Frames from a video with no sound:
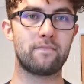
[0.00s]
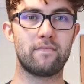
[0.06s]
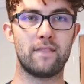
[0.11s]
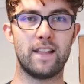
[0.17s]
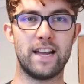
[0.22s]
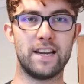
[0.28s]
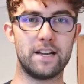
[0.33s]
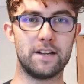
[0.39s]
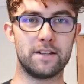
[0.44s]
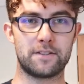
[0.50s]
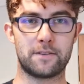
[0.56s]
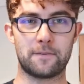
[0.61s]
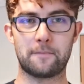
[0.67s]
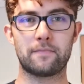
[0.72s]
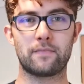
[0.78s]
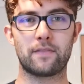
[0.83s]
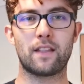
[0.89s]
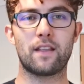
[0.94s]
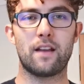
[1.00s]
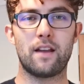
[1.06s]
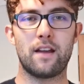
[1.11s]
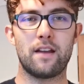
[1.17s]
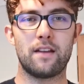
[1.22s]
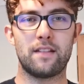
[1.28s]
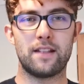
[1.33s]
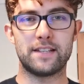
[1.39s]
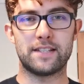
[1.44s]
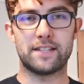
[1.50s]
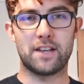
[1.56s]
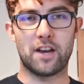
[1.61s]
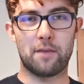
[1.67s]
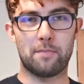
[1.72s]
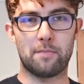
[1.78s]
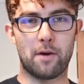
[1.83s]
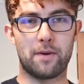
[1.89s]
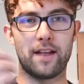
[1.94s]
Hideous. This is the
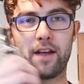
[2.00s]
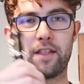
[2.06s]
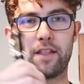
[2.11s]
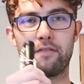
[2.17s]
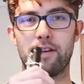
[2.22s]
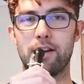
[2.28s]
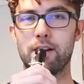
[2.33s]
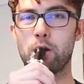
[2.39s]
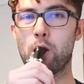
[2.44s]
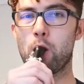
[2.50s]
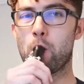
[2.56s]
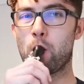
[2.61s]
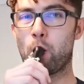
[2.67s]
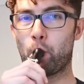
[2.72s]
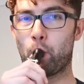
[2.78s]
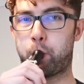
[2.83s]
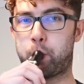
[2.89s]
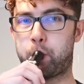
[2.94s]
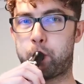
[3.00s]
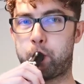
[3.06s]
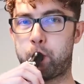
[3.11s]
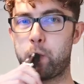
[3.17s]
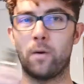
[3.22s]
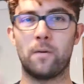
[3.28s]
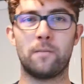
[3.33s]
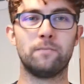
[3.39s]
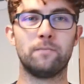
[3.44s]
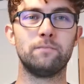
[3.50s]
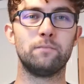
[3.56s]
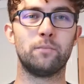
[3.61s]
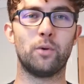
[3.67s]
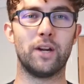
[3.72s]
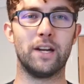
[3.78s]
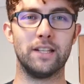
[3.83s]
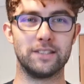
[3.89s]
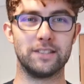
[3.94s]
oboe without the reed.
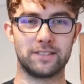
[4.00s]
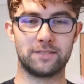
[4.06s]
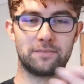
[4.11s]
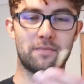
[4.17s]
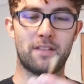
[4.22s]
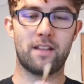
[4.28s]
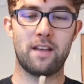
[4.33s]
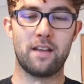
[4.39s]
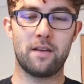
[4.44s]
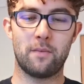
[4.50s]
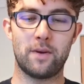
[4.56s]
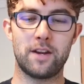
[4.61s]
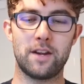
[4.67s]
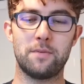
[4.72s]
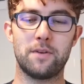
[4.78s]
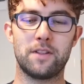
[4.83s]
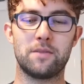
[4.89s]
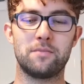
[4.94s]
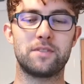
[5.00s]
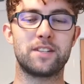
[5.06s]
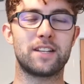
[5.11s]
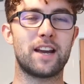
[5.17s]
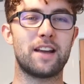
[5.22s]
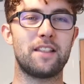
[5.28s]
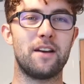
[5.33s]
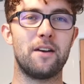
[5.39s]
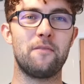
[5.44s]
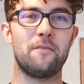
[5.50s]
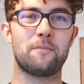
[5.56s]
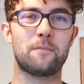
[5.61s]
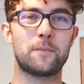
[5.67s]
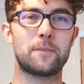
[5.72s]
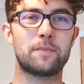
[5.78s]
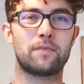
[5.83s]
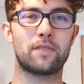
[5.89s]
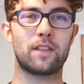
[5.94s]
Pointless. When you put them together,
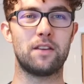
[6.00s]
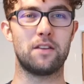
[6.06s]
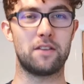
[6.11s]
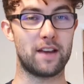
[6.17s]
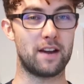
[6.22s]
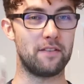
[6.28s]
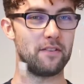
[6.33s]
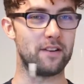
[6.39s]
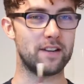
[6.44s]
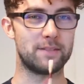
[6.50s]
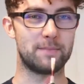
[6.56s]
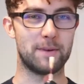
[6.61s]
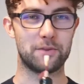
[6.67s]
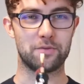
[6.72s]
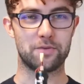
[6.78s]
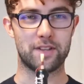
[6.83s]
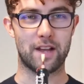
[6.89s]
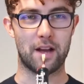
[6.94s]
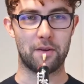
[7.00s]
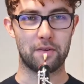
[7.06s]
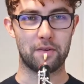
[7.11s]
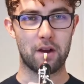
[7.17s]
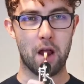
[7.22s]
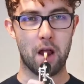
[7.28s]
you get a very special sound.